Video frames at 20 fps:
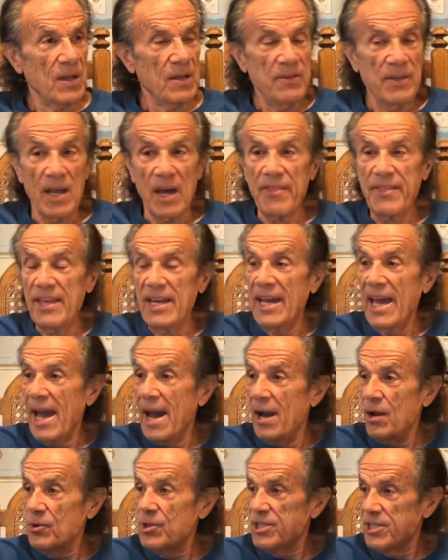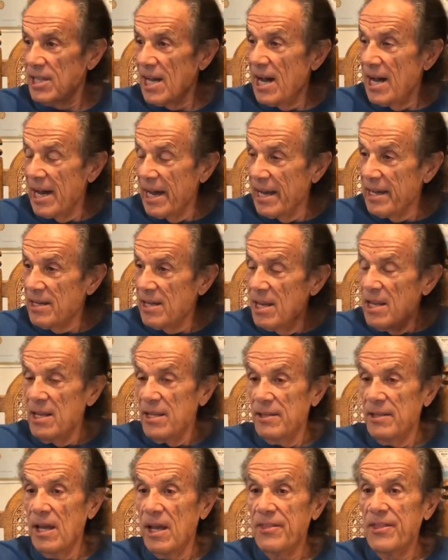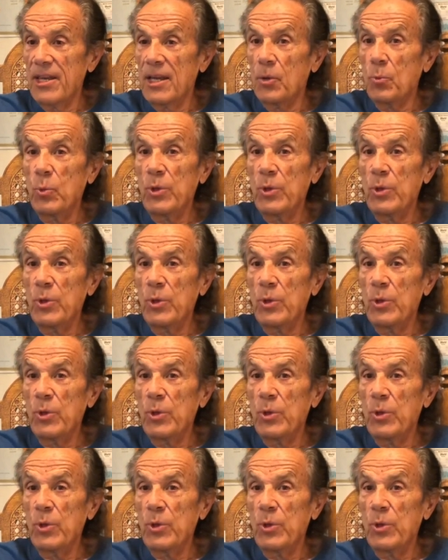Nothing outside, nothing